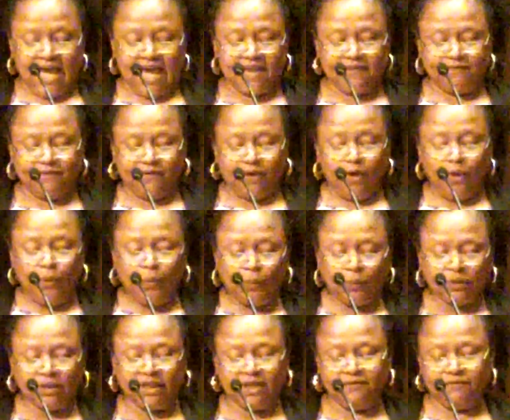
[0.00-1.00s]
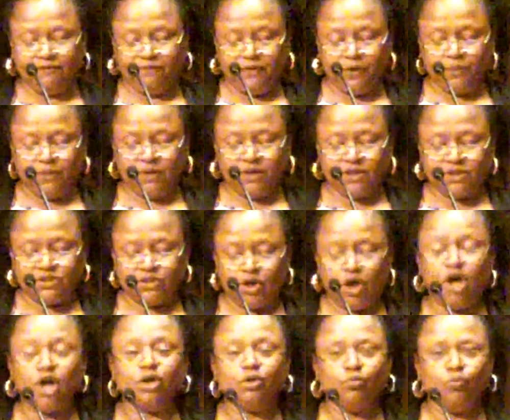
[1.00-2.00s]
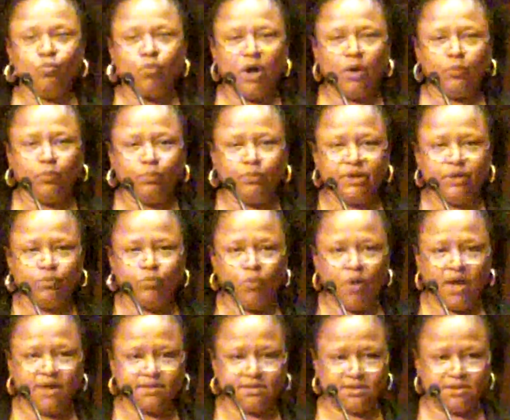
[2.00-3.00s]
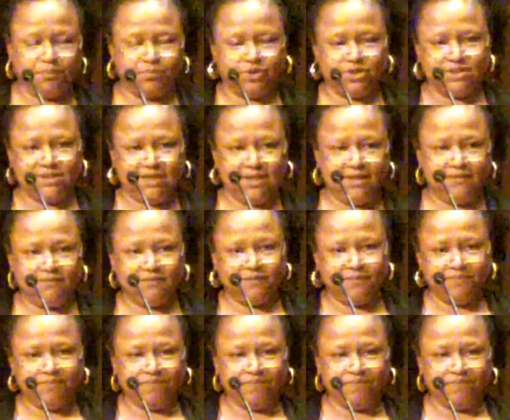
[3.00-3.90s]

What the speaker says: and only focus on what we want to perceive.